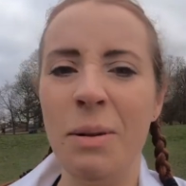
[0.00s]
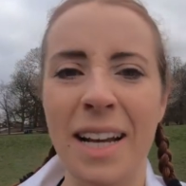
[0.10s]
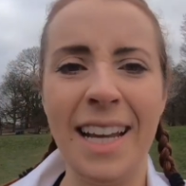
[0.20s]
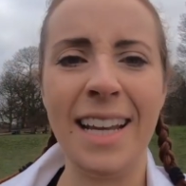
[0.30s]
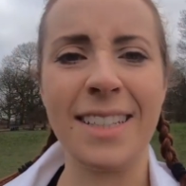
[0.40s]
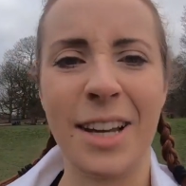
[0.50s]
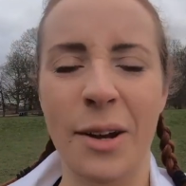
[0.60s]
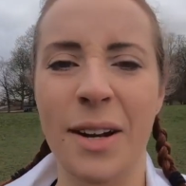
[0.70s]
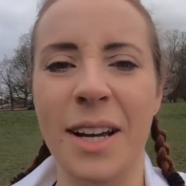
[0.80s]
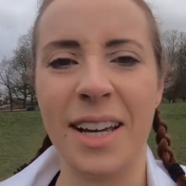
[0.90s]
please
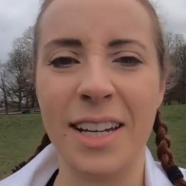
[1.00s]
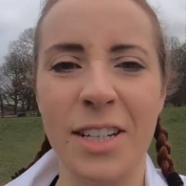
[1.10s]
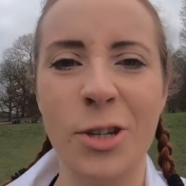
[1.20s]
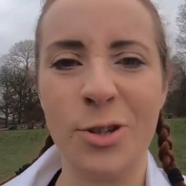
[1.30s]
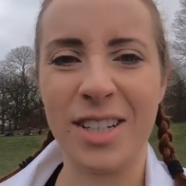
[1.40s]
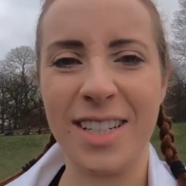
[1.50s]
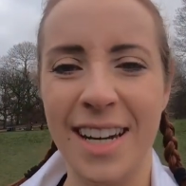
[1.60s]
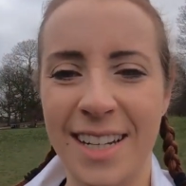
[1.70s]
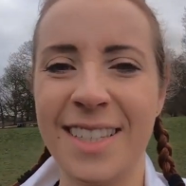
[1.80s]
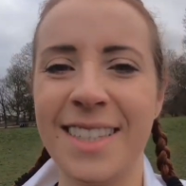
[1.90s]
go and look at
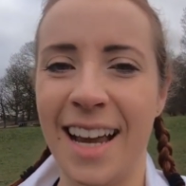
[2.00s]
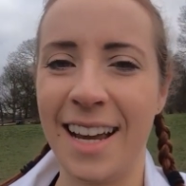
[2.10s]
nutritionists